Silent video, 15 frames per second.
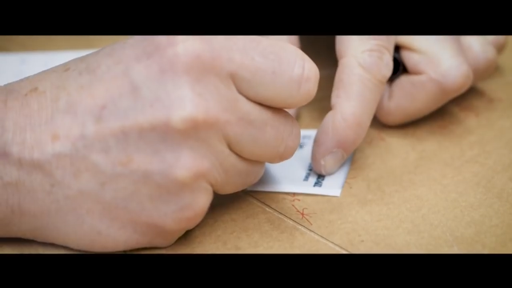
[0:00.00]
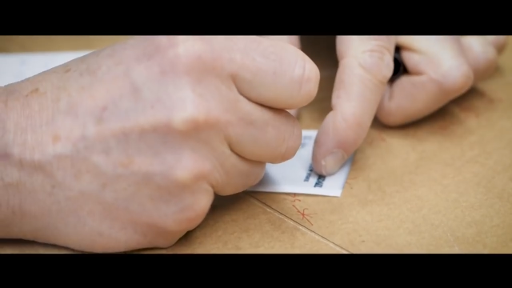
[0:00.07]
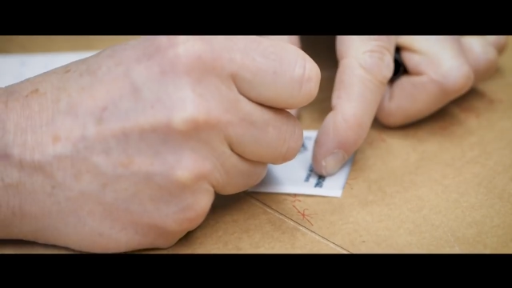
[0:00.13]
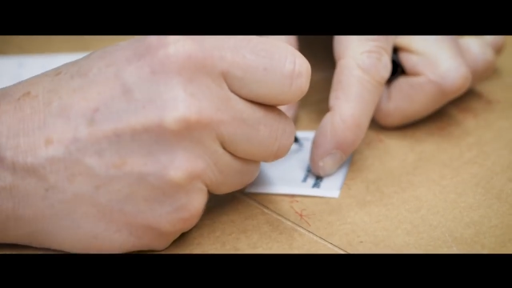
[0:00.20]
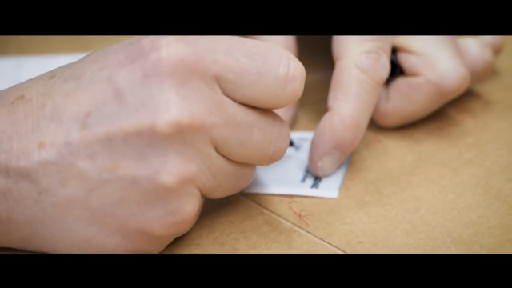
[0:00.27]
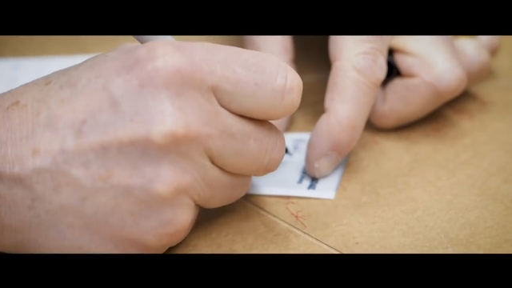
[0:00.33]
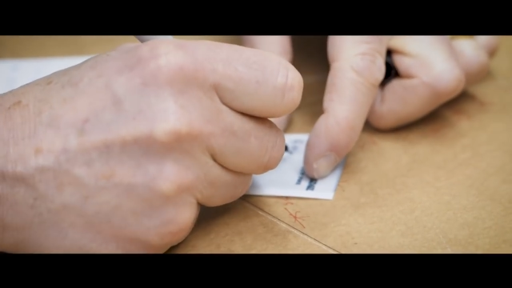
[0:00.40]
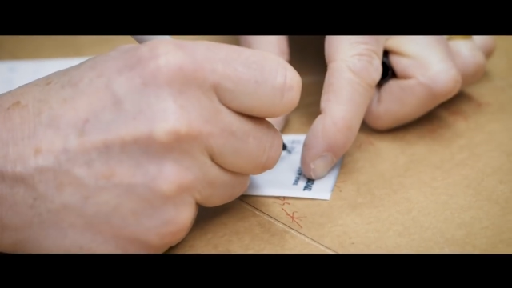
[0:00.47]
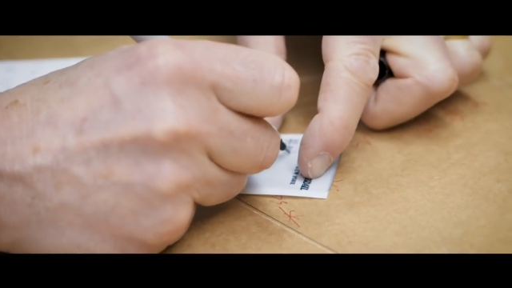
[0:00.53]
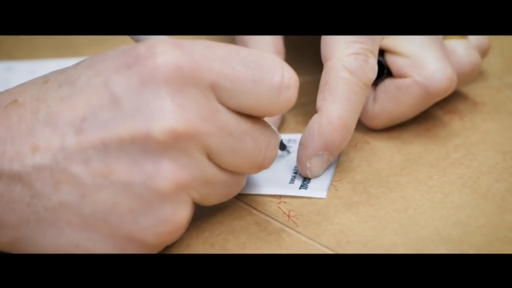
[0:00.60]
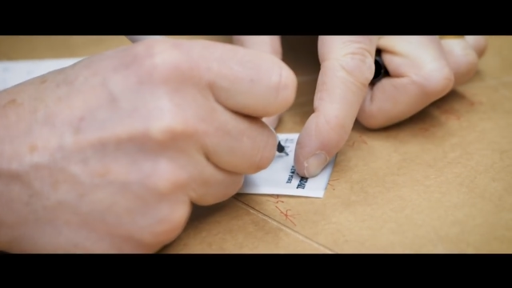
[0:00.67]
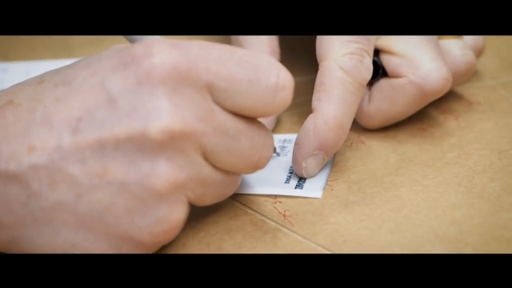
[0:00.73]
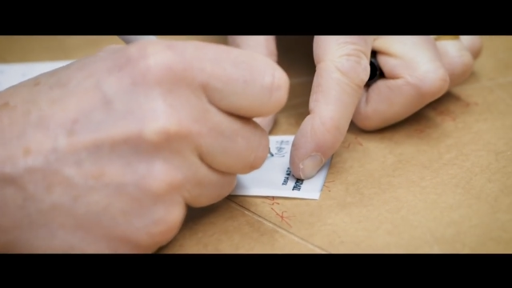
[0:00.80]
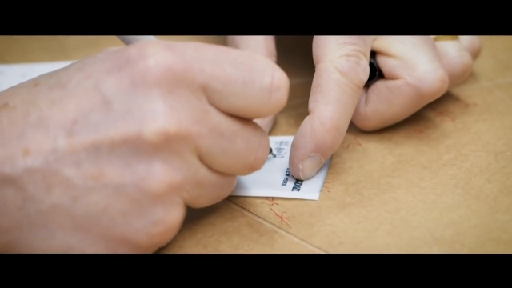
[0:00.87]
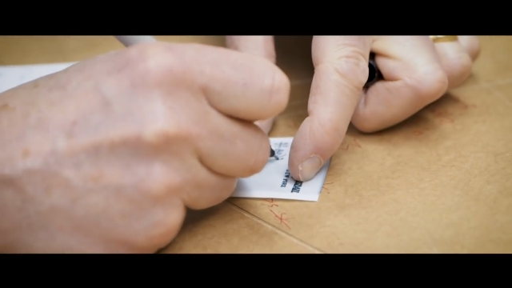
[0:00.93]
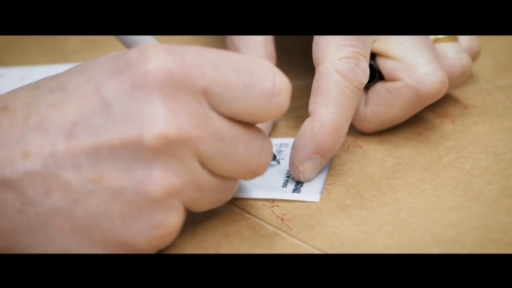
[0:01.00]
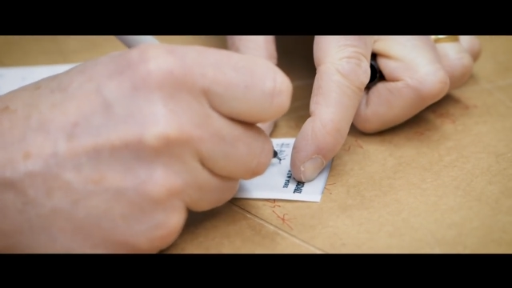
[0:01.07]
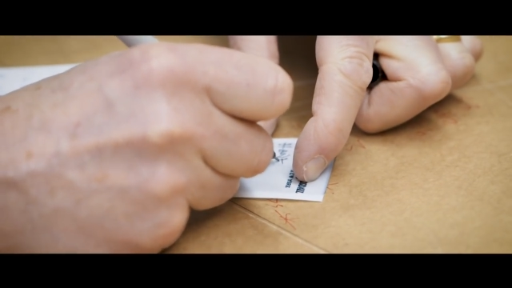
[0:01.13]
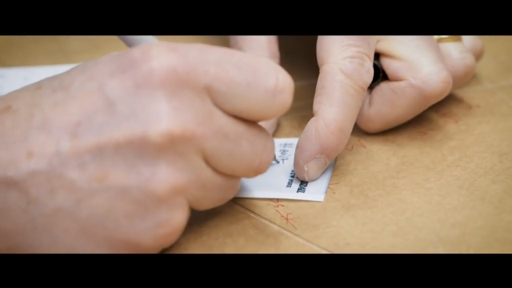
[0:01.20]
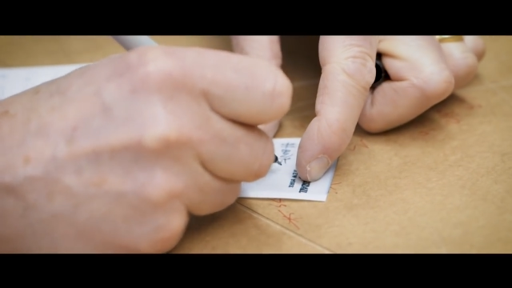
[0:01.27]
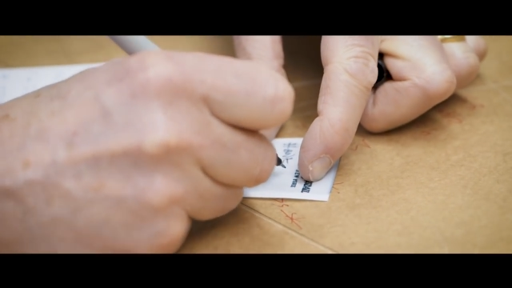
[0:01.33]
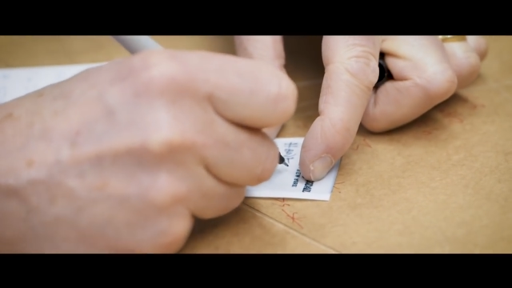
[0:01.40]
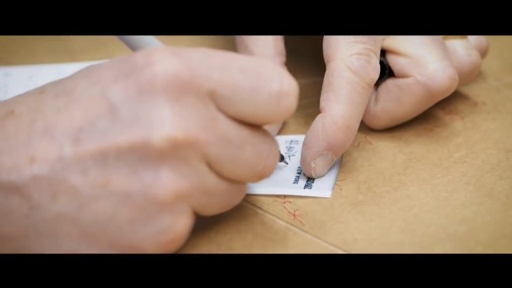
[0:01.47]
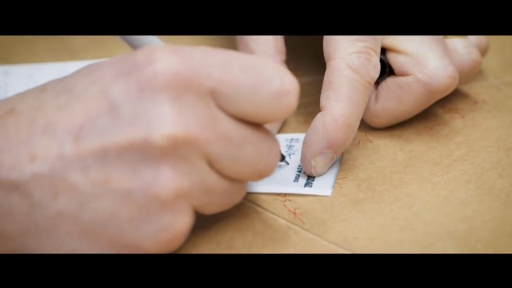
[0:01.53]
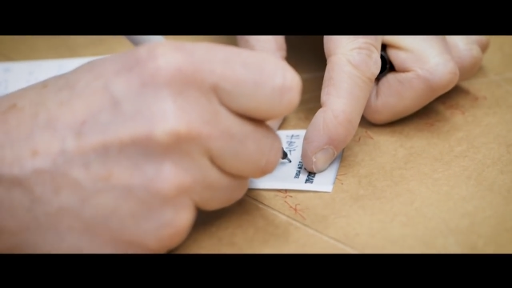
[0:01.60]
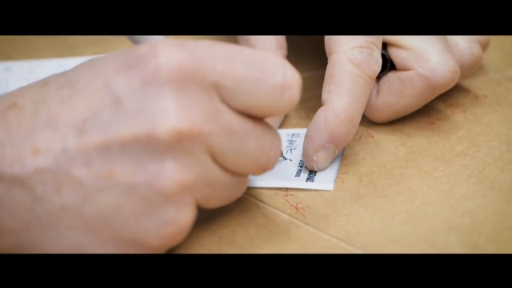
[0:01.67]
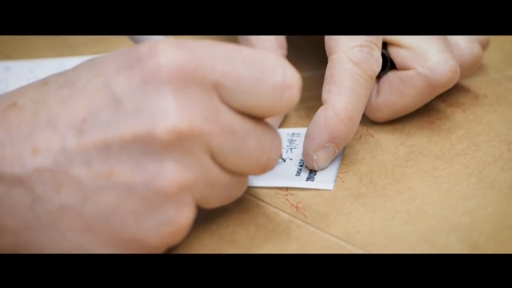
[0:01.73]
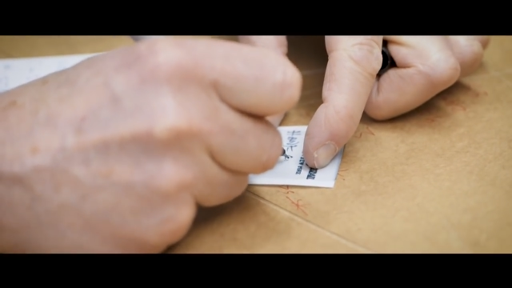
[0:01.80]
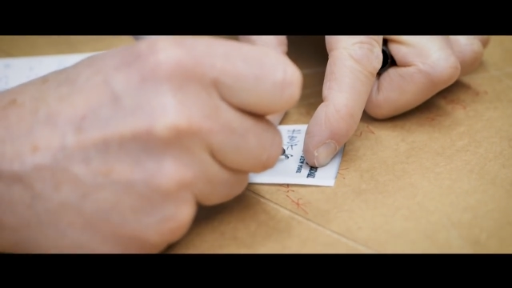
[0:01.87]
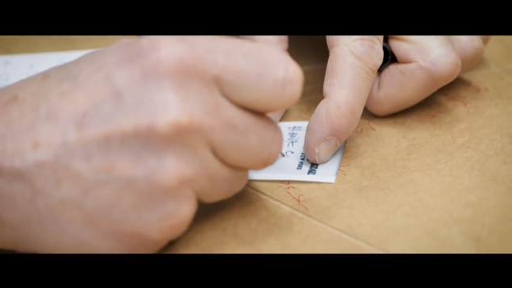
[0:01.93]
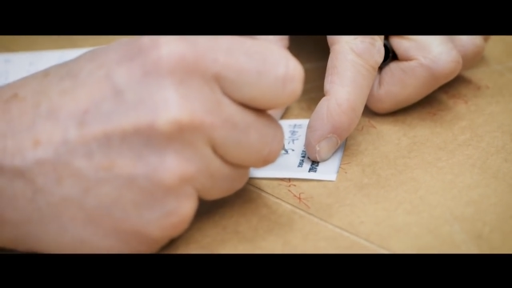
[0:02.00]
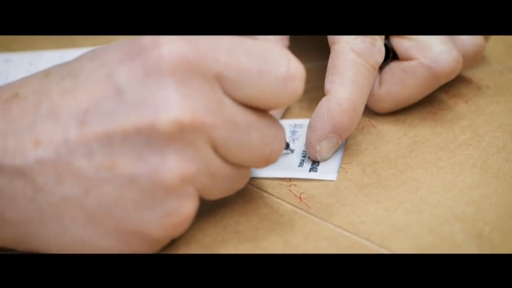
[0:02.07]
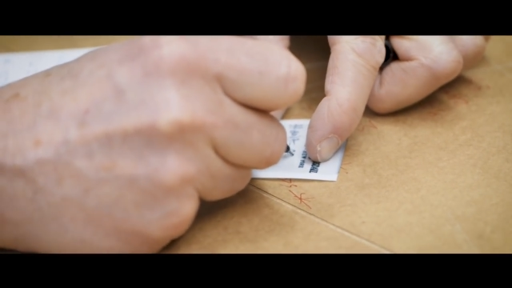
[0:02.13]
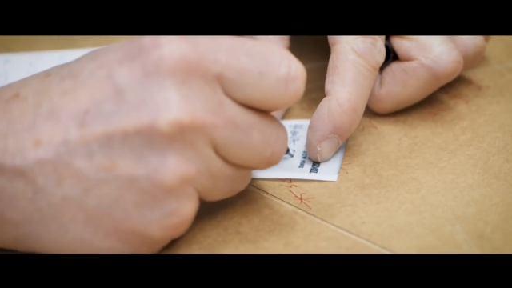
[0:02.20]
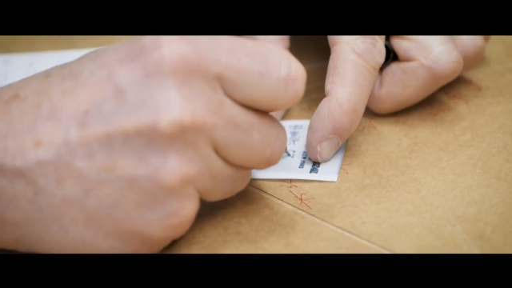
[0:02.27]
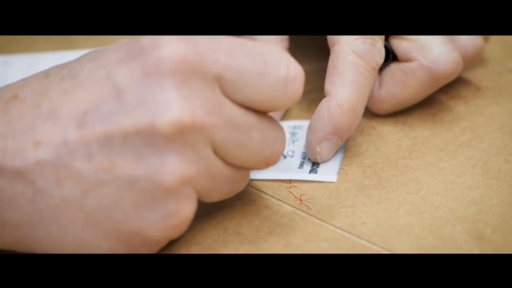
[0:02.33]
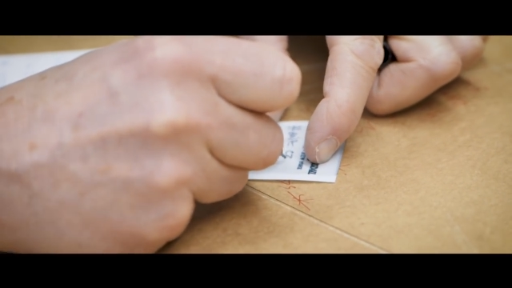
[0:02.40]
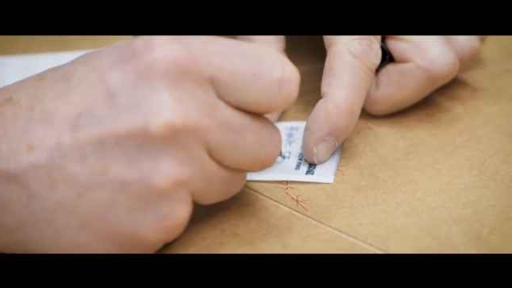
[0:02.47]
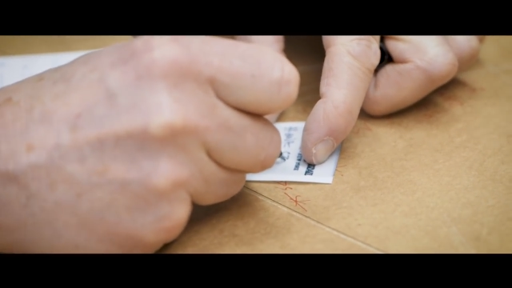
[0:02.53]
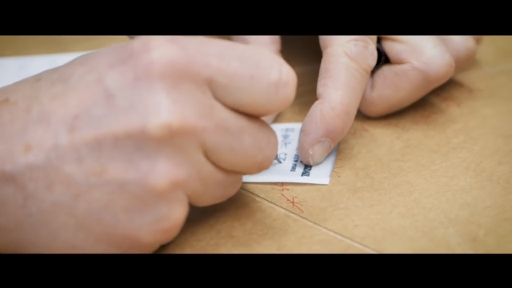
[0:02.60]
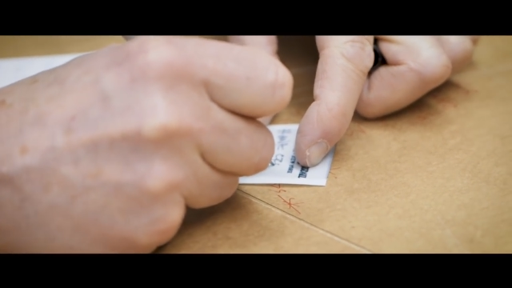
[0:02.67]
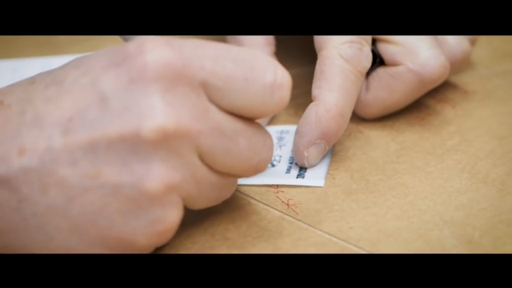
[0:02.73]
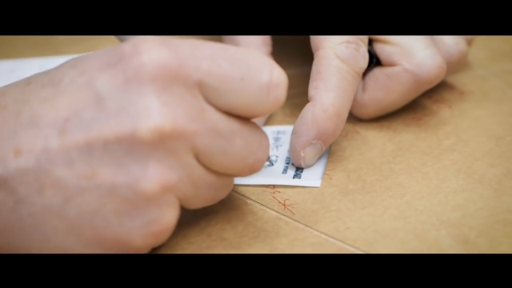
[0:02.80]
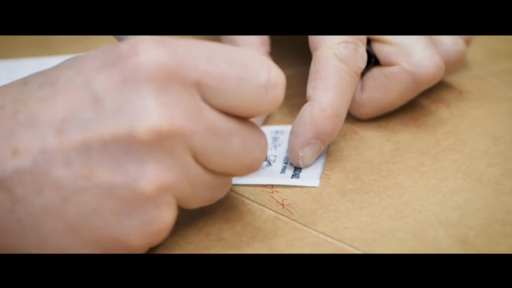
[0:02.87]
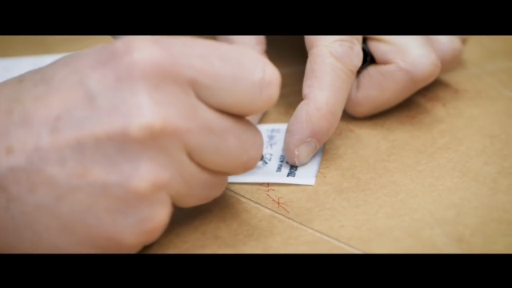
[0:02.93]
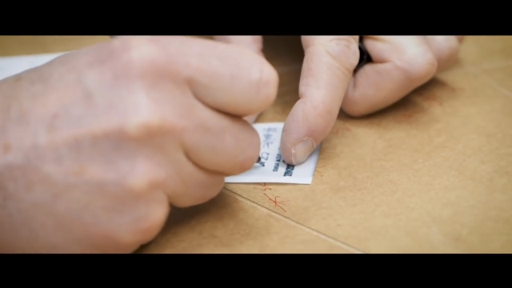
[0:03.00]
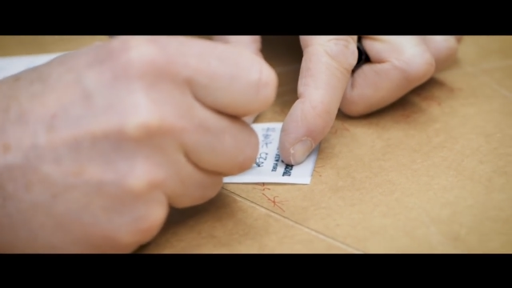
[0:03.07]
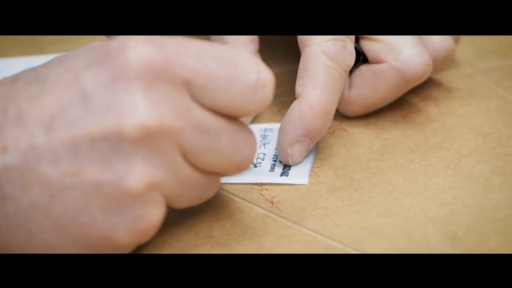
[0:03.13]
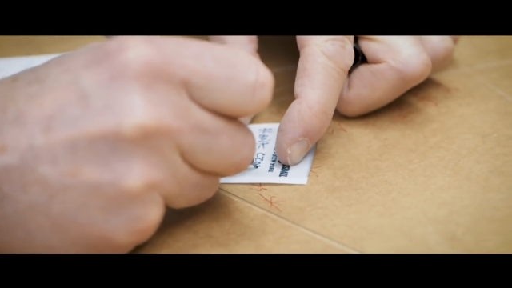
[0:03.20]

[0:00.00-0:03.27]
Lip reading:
(no speaker visible)